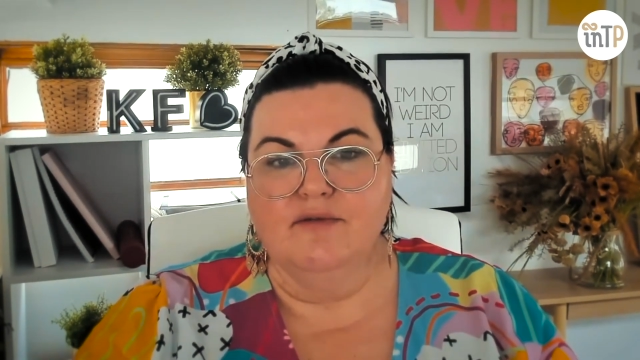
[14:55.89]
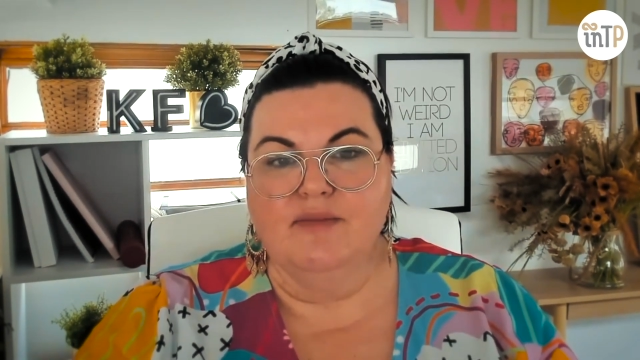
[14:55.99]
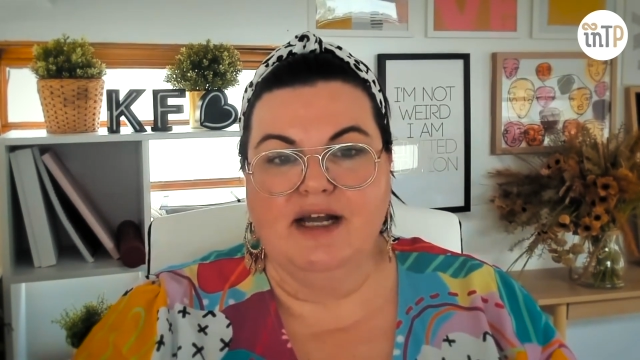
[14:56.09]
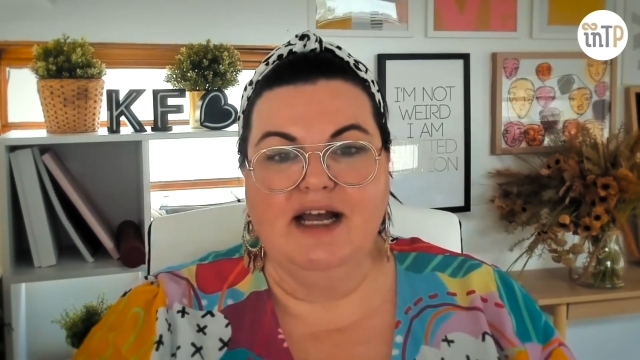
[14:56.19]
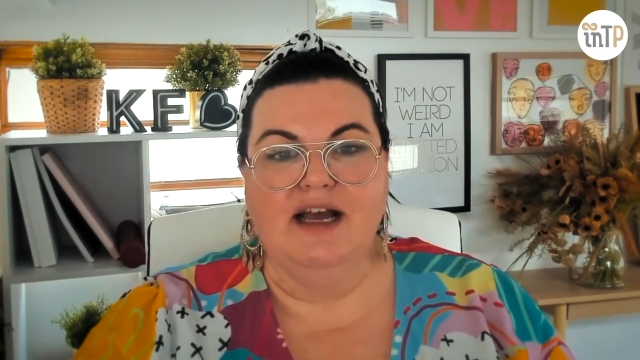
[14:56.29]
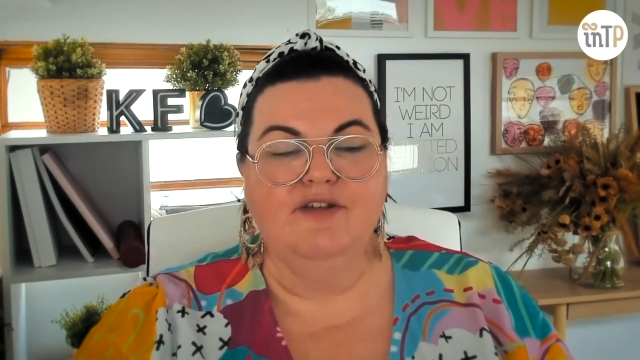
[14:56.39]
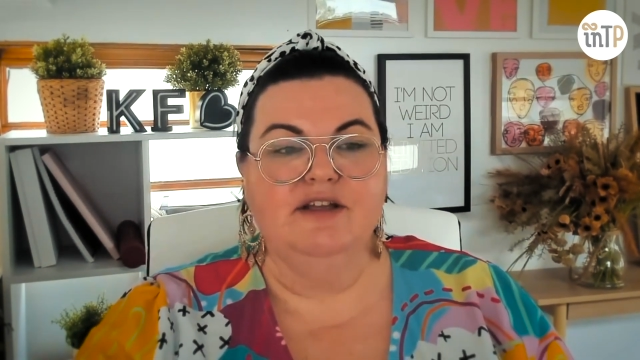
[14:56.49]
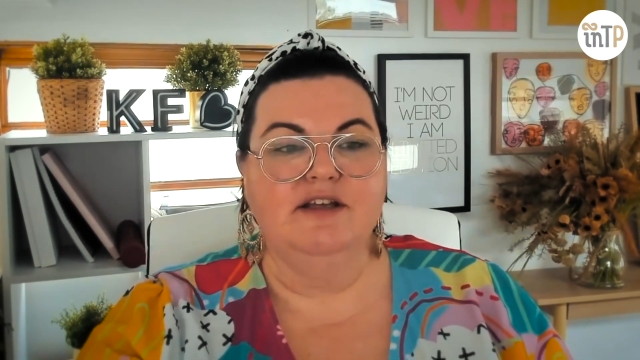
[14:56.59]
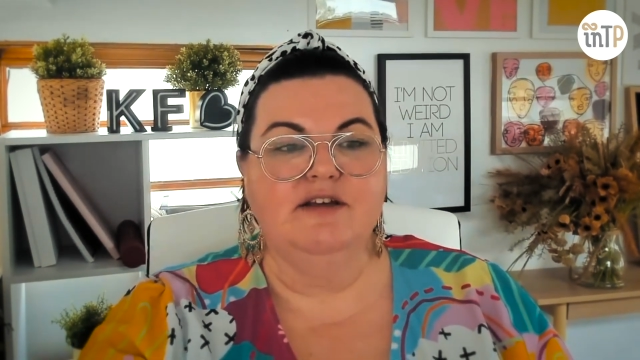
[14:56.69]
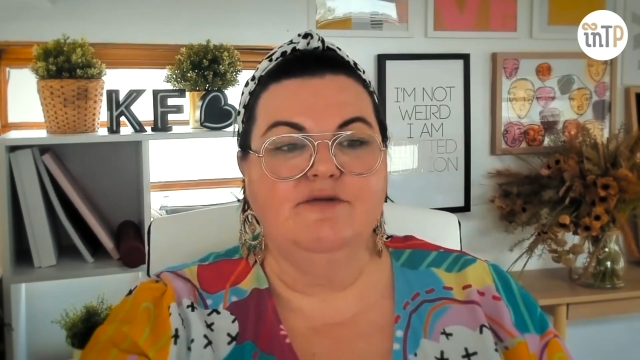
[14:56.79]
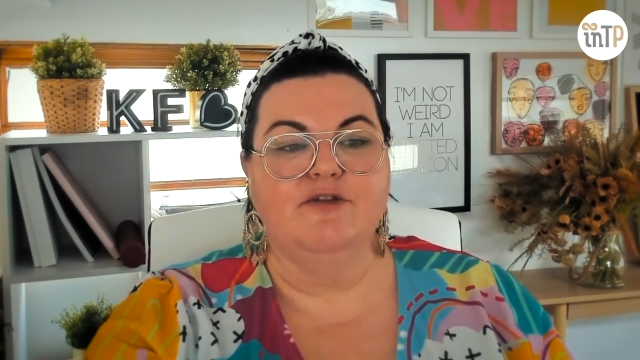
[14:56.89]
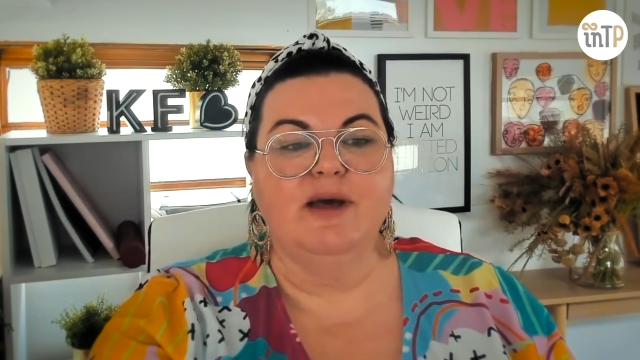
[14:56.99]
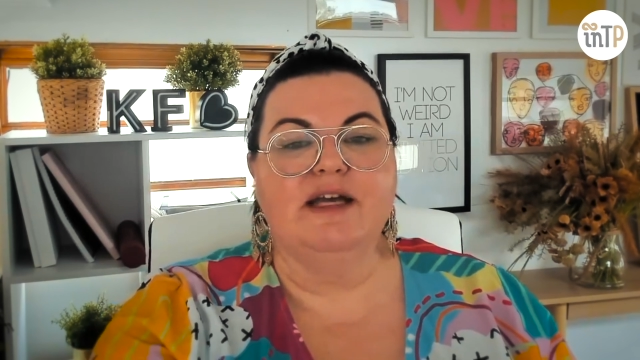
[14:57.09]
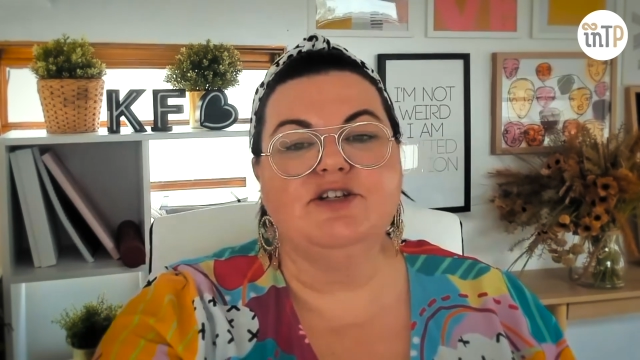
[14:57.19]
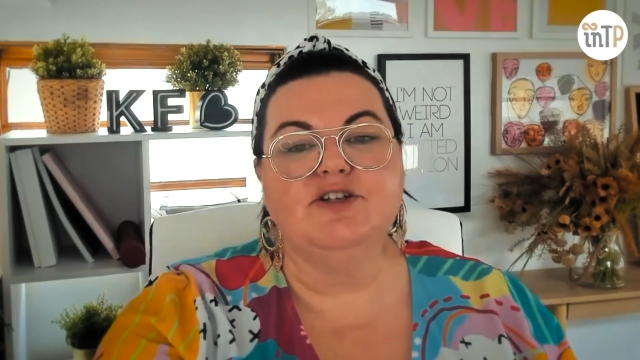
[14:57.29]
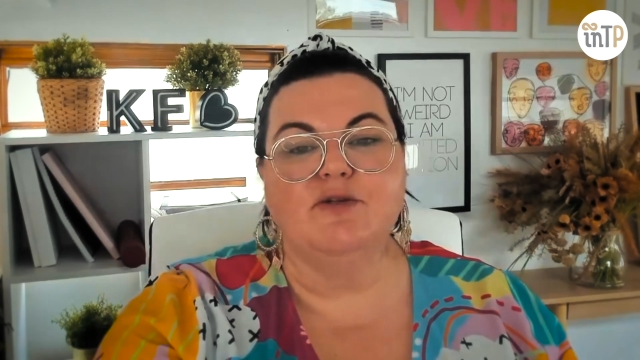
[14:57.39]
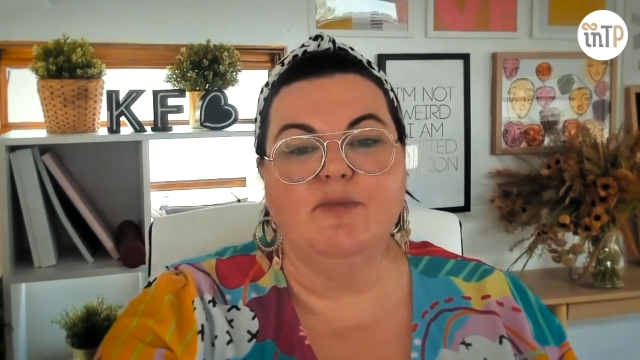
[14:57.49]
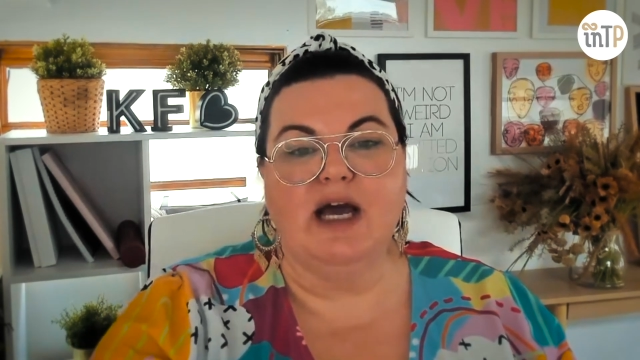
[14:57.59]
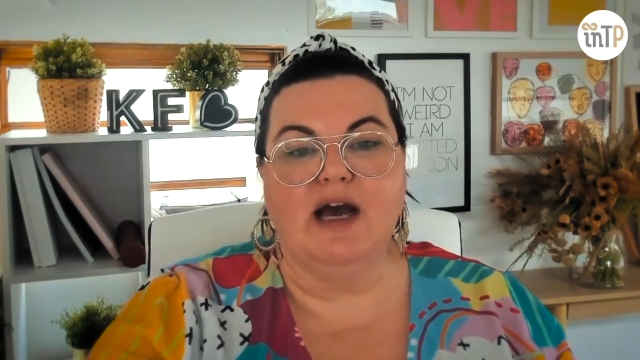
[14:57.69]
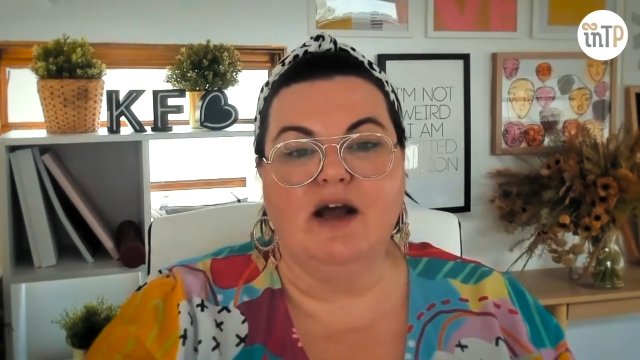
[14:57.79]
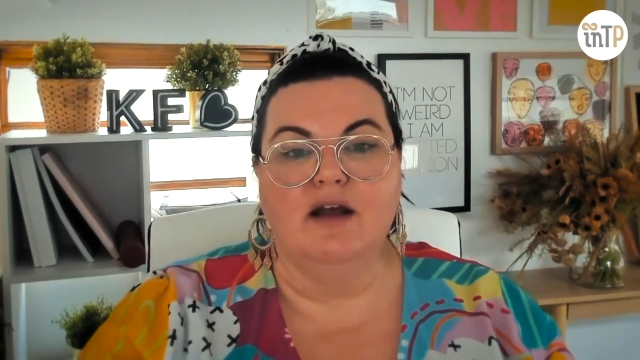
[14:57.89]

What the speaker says: But having the information about